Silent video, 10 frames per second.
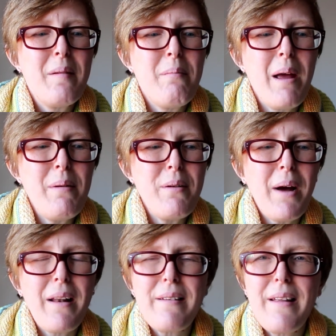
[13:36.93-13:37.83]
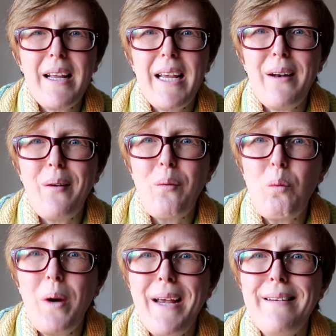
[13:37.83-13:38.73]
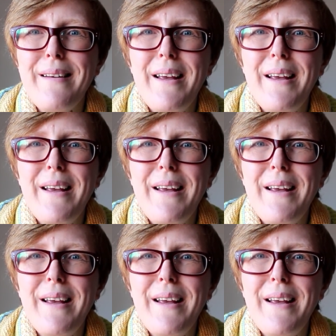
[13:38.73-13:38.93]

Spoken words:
maybe once I get it wet